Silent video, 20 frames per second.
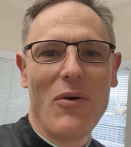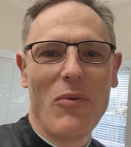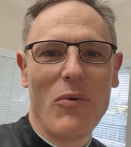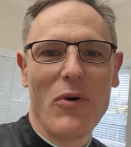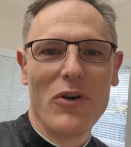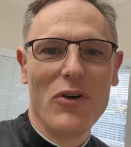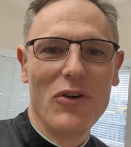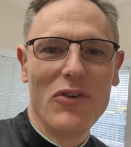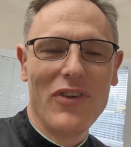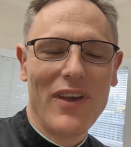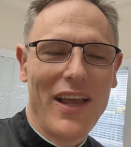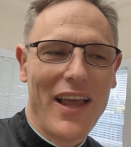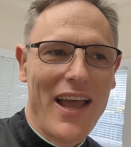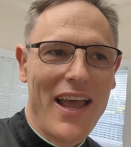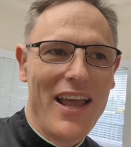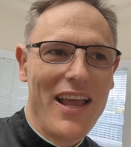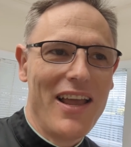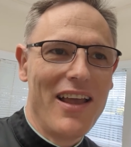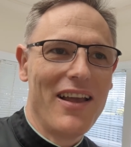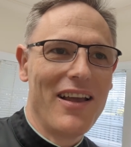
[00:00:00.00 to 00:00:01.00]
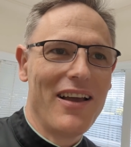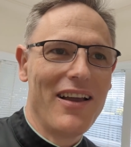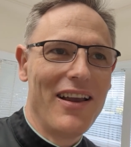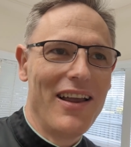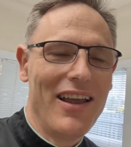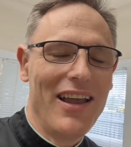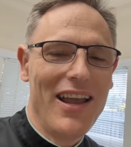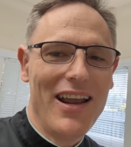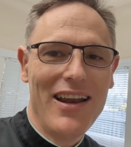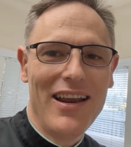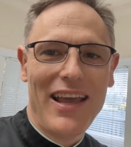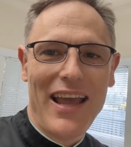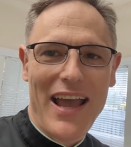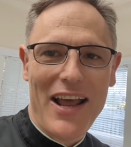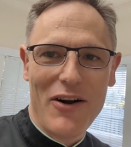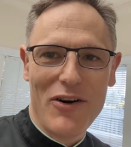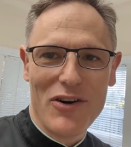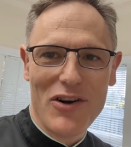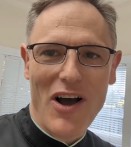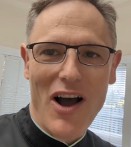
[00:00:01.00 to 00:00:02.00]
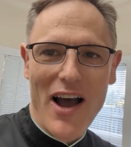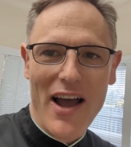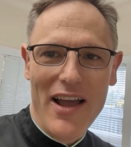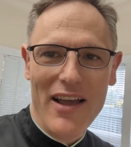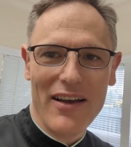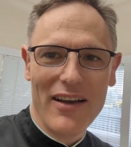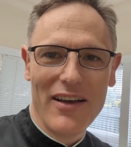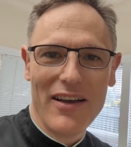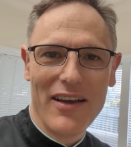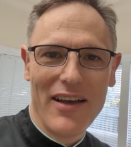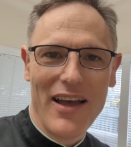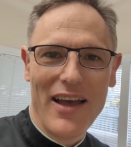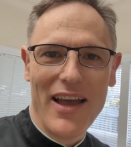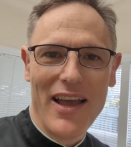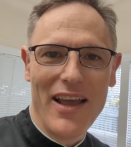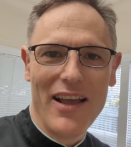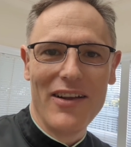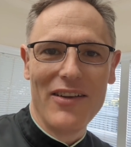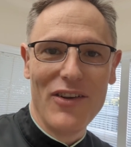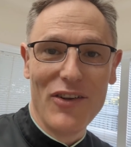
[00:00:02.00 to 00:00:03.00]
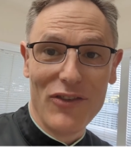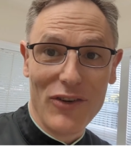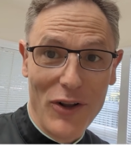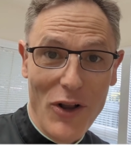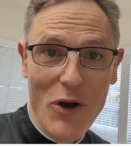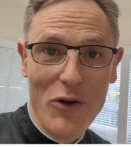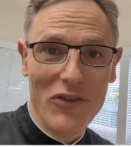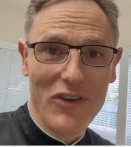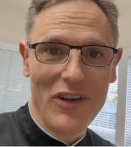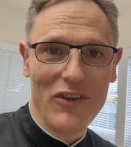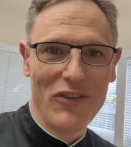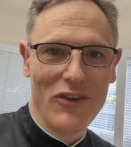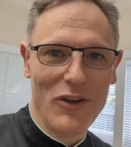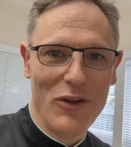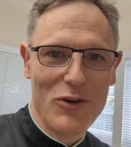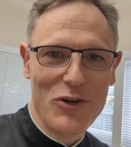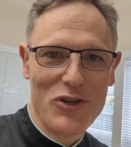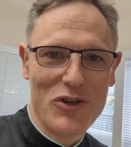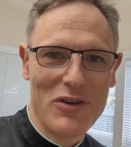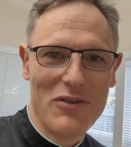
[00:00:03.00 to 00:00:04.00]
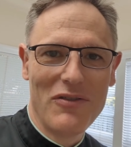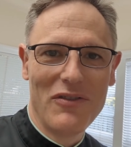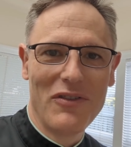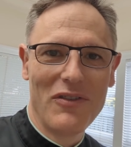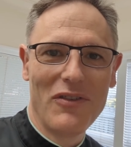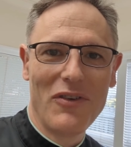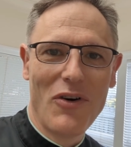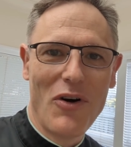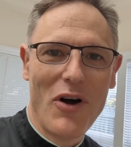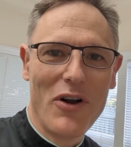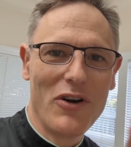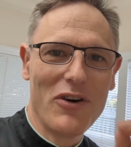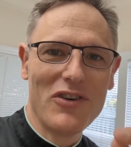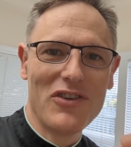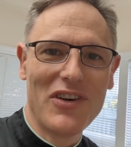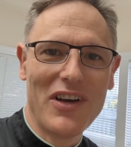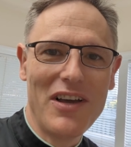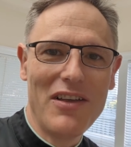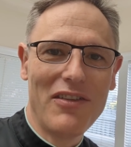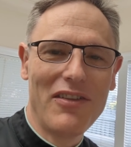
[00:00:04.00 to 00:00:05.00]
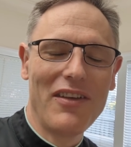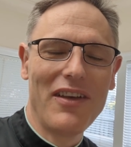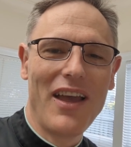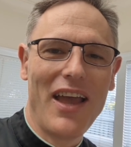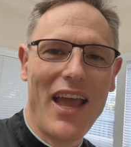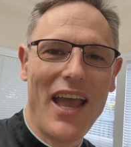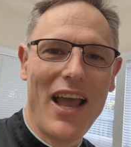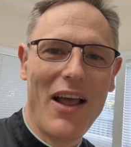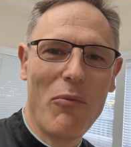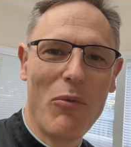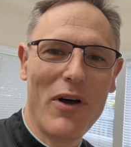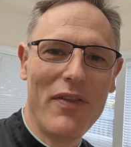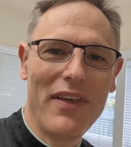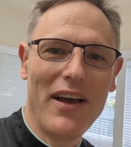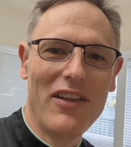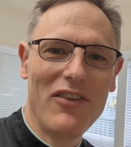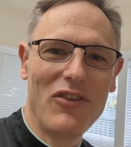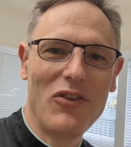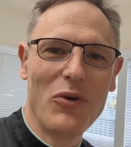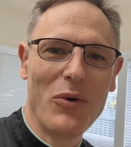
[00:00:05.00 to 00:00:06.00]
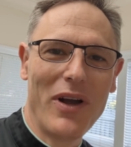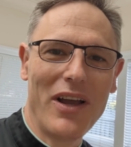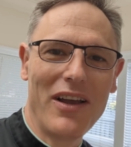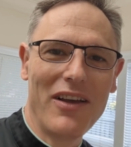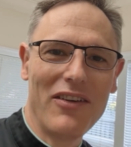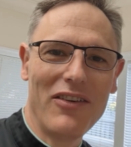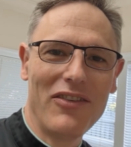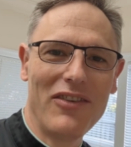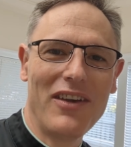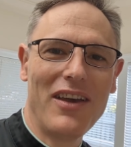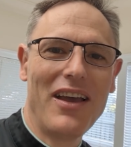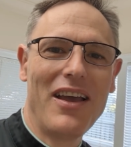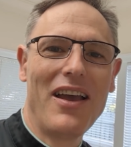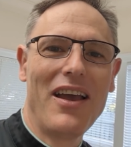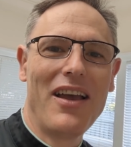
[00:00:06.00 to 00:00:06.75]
We're using a indicator dye, a disclosing solution on your teeth. And what that's doing is